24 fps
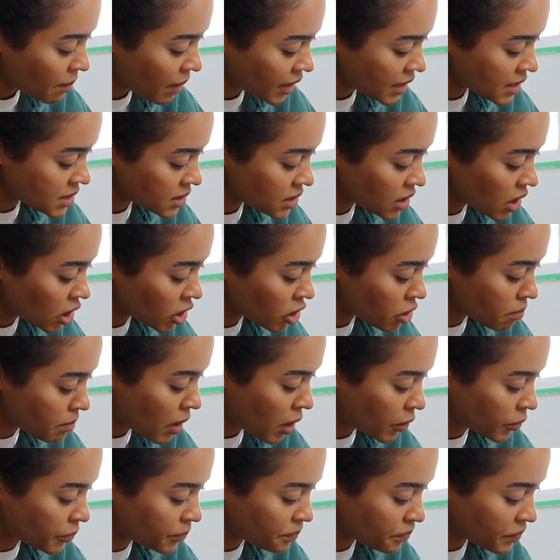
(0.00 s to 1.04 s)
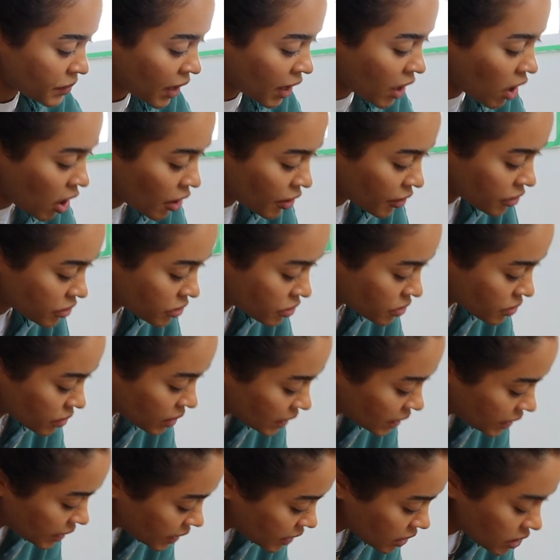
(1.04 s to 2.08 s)
mine is in the color I got three
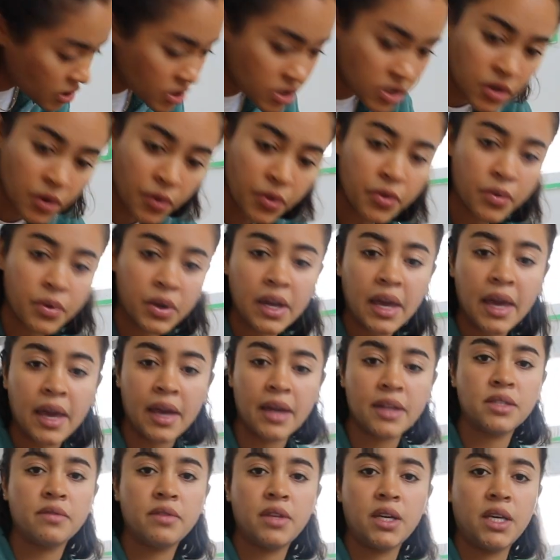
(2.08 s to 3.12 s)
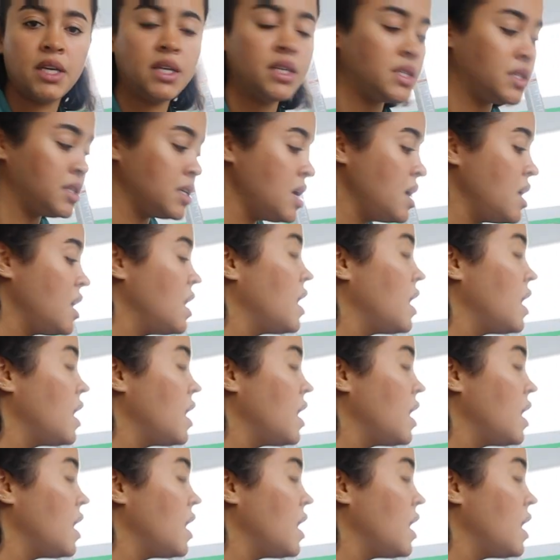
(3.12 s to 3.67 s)
liters so three cans of these.